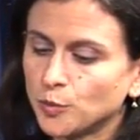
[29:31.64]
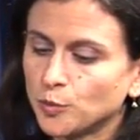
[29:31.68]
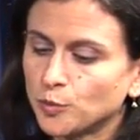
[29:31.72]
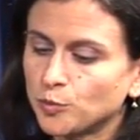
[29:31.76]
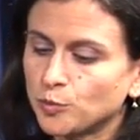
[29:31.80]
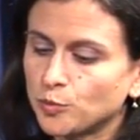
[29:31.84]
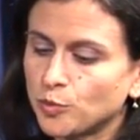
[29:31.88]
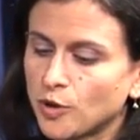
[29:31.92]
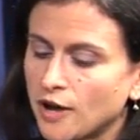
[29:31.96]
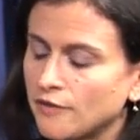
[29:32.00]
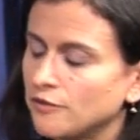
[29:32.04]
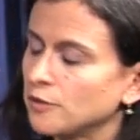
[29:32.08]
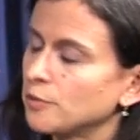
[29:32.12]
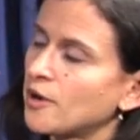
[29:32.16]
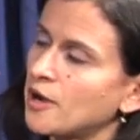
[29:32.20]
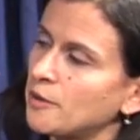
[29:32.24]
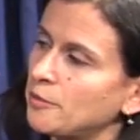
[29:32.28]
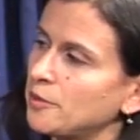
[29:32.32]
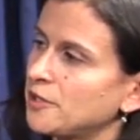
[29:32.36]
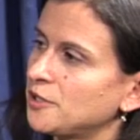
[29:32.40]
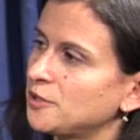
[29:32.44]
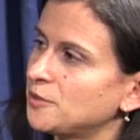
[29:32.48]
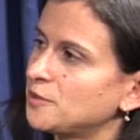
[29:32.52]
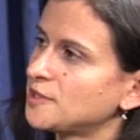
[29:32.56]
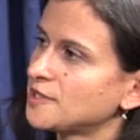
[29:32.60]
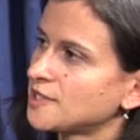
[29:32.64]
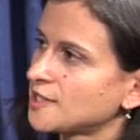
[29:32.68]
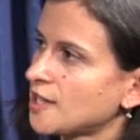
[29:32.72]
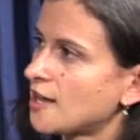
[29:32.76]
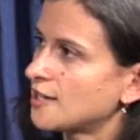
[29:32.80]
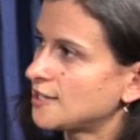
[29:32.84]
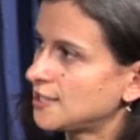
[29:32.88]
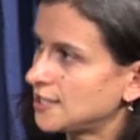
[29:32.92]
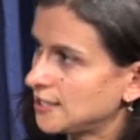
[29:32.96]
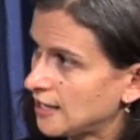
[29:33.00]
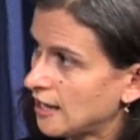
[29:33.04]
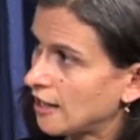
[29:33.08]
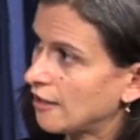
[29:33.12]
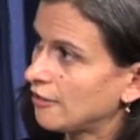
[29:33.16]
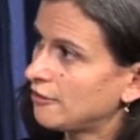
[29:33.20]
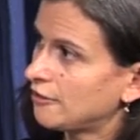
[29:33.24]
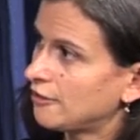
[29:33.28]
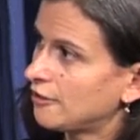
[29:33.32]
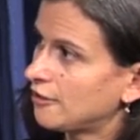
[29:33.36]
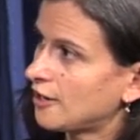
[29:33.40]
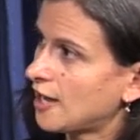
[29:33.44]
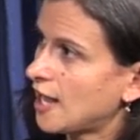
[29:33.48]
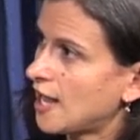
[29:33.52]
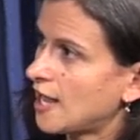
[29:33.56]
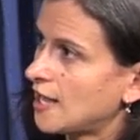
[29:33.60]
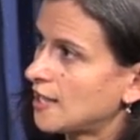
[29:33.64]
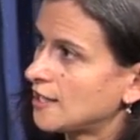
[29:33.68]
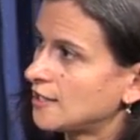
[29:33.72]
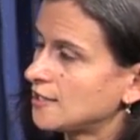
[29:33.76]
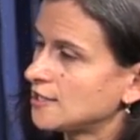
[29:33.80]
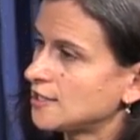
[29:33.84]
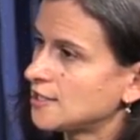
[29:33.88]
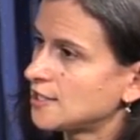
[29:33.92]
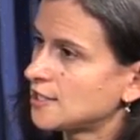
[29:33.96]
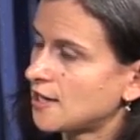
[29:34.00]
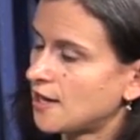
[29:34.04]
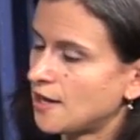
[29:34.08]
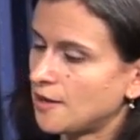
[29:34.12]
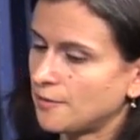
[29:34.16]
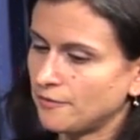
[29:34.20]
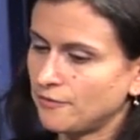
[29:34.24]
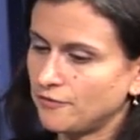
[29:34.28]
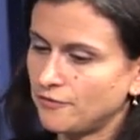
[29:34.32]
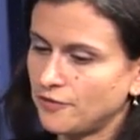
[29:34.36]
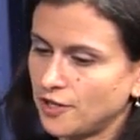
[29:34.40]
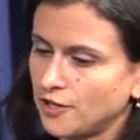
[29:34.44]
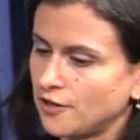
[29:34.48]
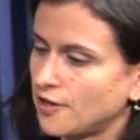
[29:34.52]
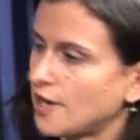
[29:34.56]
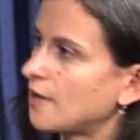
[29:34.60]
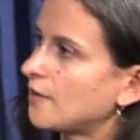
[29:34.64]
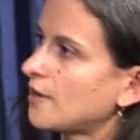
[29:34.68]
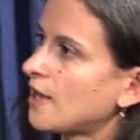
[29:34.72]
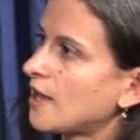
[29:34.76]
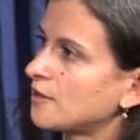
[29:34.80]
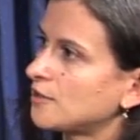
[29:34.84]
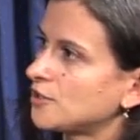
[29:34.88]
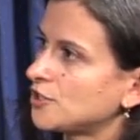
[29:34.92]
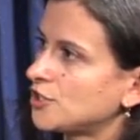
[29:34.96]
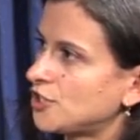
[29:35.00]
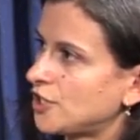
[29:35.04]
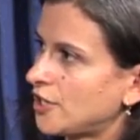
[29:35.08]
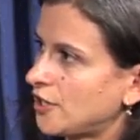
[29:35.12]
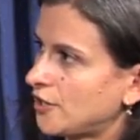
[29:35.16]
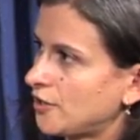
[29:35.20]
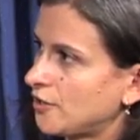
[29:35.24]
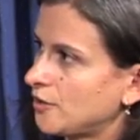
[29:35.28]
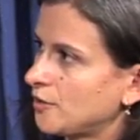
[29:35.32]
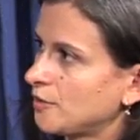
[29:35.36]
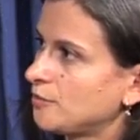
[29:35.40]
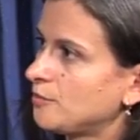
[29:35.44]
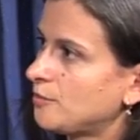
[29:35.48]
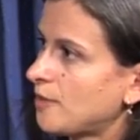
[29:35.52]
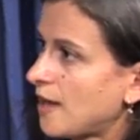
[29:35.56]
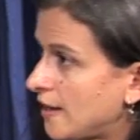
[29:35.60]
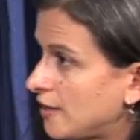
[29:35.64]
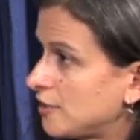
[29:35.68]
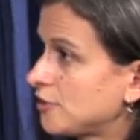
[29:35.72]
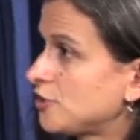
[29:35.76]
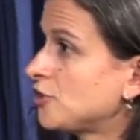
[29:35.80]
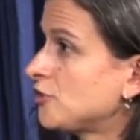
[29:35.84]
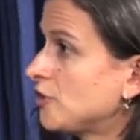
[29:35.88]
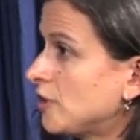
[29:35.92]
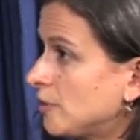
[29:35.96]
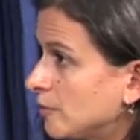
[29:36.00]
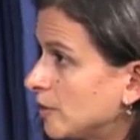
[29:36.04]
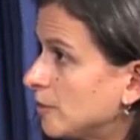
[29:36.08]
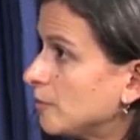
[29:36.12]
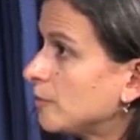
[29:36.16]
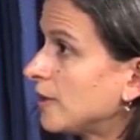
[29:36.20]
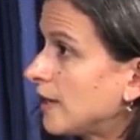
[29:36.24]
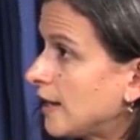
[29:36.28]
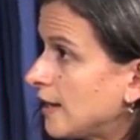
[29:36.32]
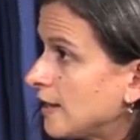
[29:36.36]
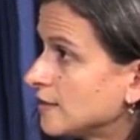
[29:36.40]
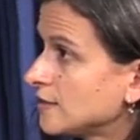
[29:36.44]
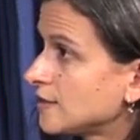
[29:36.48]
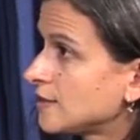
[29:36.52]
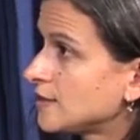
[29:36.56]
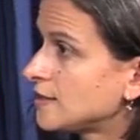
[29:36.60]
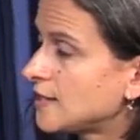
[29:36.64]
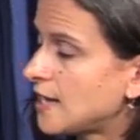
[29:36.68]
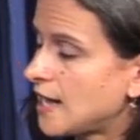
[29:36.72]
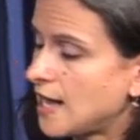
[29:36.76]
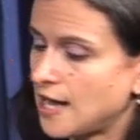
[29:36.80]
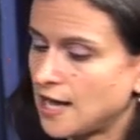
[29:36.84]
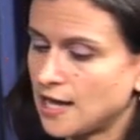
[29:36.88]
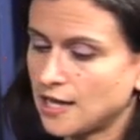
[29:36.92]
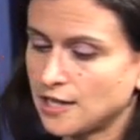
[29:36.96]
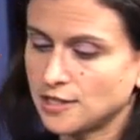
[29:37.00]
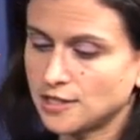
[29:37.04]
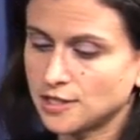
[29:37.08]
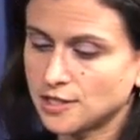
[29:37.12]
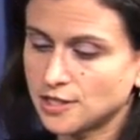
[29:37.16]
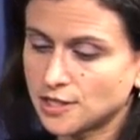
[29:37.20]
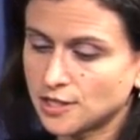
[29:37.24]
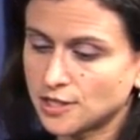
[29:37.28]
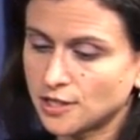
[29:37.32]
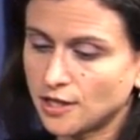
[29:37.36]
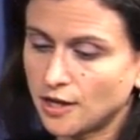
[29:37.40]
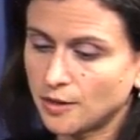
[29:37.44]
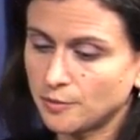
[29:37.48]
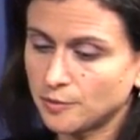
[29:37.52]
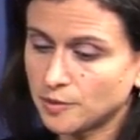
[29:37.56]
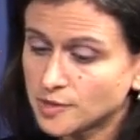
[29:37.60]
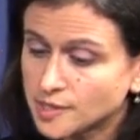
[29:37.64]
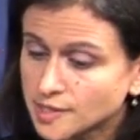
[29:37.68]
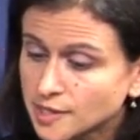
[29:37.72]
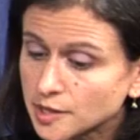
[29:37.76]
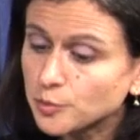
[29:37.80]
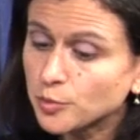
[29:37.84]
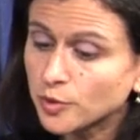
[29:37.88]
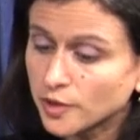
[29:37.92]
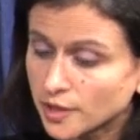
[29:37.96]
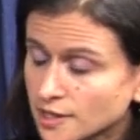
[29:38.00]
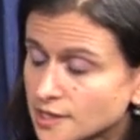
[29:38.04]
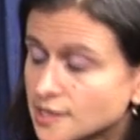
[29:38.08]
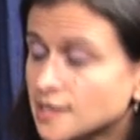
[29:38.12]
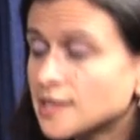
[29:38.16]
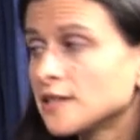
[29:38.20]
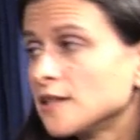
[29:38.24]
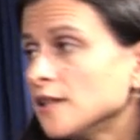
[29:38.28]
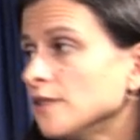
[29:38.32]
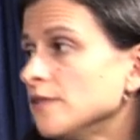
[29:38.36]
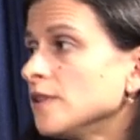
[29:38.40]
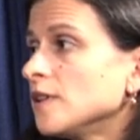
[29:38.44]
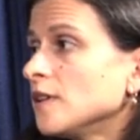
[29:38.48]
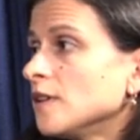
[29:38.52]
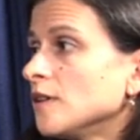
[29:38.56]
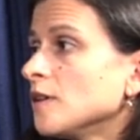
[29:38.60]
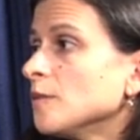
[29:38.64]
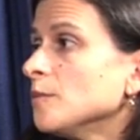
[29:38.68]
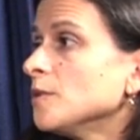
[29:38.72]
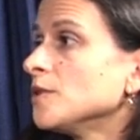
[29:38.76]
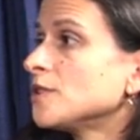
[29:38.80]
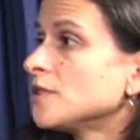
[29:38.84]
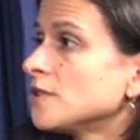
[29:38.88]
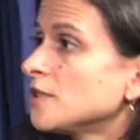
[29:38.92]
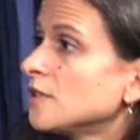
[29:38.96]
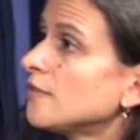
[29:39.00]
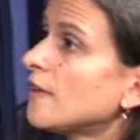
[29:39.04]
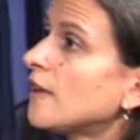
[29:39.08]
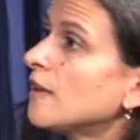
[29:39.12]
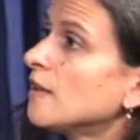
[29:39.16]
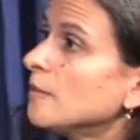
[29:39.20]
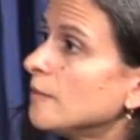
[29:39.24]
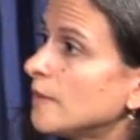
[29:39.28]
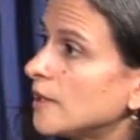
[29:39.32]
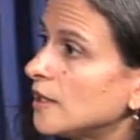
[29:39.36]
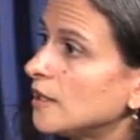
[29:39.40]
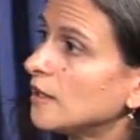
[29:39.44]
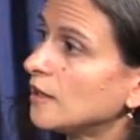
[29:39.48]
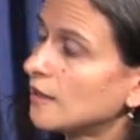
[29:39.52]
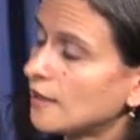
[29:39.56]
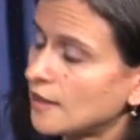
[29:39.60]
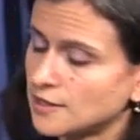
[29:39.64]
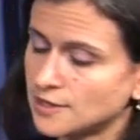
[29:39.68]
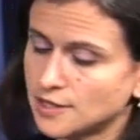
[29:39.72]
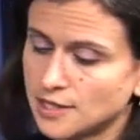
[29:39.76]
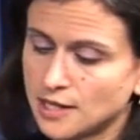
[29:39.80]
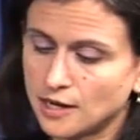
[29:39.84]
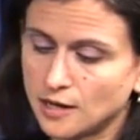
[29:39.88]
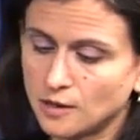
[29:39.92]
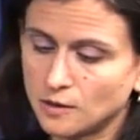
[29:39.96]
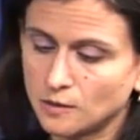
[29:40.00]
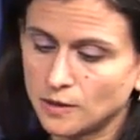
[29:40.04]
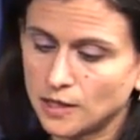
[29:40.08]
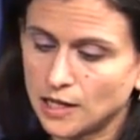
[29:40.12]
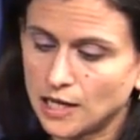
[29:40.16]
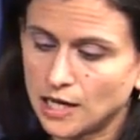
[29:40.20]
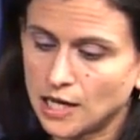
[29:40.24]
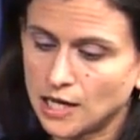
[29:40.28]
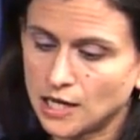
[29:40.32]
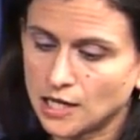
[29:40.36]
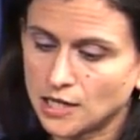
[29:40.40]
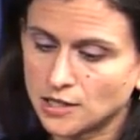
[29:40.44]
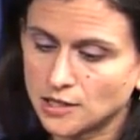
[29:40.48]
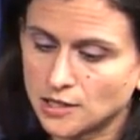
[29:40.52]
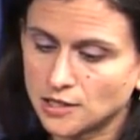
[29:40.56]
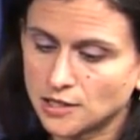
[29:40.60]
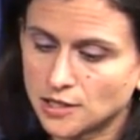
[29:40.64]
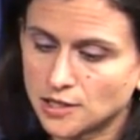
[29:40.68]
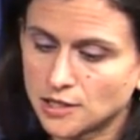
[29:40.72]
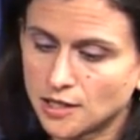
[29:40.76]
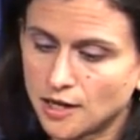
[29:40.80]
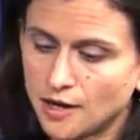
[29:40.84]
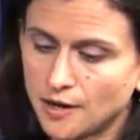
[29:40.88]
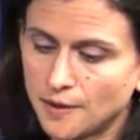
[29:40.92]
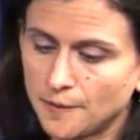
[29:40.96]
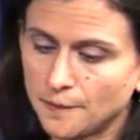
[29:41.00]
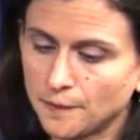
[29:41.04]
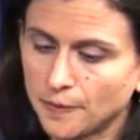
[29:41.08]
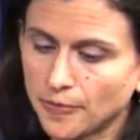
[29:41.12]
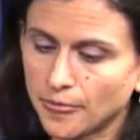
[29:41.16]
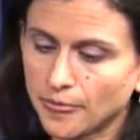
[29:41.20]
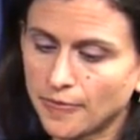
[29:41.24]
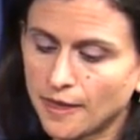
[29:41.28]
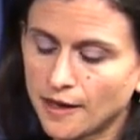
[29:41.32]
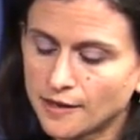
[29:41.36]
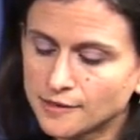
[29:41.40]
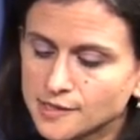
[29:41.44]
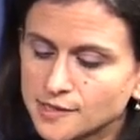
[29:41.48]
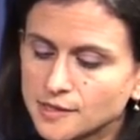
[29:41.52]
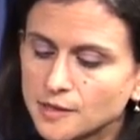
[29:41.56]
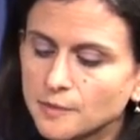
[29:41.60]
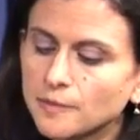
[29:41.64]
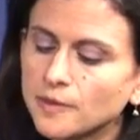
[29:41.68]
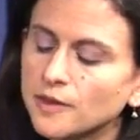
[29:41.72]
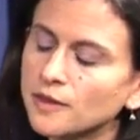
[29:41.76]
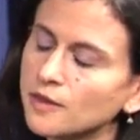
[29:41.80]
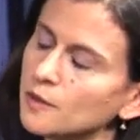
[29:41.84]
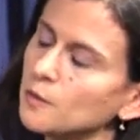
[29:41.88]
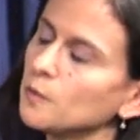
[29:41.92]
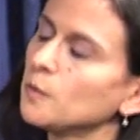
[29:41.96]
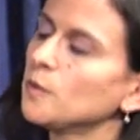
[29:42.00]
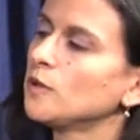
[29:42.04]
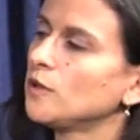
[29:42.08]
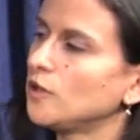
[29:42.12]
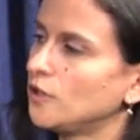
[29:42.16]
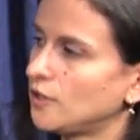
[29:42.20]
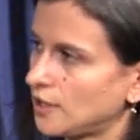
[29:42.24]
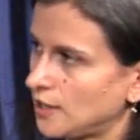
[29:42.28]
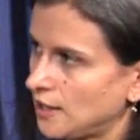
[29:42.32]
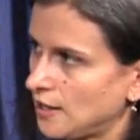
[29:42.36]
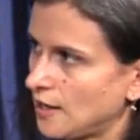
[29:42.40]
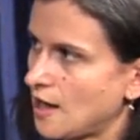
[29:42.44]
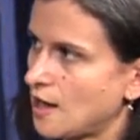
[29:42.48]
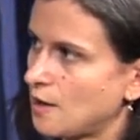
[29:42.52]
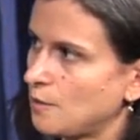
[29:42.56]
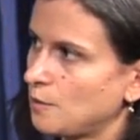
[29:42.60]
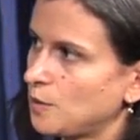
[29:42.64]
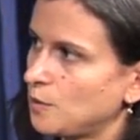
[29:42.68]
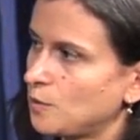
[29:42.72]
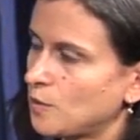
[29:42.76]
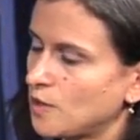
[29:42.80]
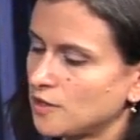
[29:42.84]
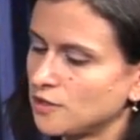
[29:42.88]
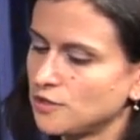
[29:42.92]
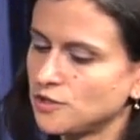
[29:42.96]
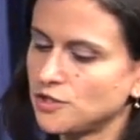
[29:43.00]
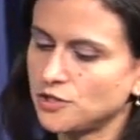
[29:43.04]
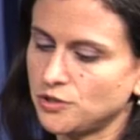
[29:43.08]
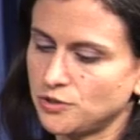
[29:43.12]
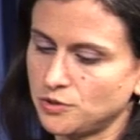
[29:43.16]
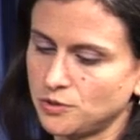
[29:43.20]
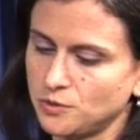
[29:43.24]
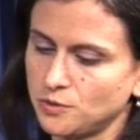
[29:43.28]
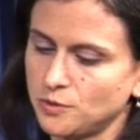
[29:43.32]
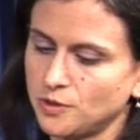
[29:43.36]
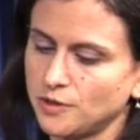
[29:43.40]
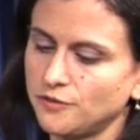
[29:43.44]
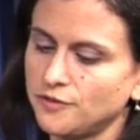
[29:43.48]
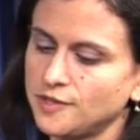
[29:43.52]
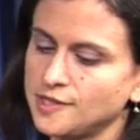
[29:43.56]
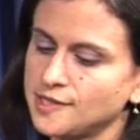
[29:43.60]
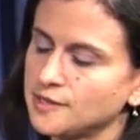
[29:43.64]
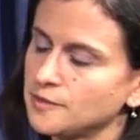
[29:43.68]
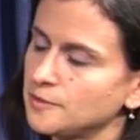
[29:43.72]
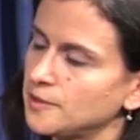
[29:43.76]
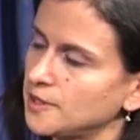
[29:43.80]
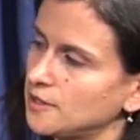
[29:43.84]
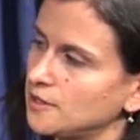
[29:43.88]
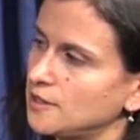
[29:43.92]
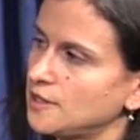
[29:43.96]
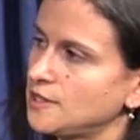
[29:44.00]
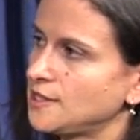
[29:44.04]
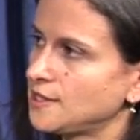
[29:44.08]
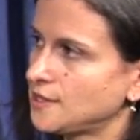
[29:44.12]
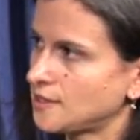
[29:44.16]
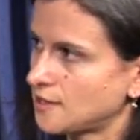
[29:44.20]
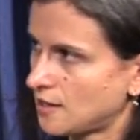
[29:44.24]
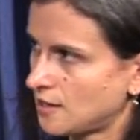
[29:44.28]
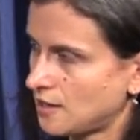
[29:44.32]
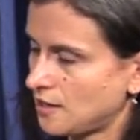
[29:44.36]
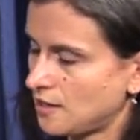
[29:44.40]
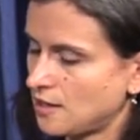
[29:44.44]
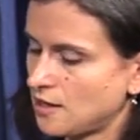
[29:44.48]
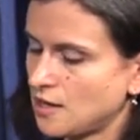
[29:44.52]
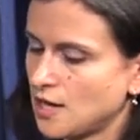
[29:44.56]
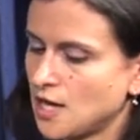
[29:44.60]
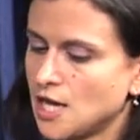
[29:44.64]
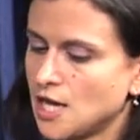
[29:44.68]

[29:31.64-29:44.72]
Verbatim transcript: private property owners got together and um, figured out how to share package treatment plants. Mm. And um, you see pretty significant commercial development in that town, and um, that's something that we're looking at. We want to do a feasibility study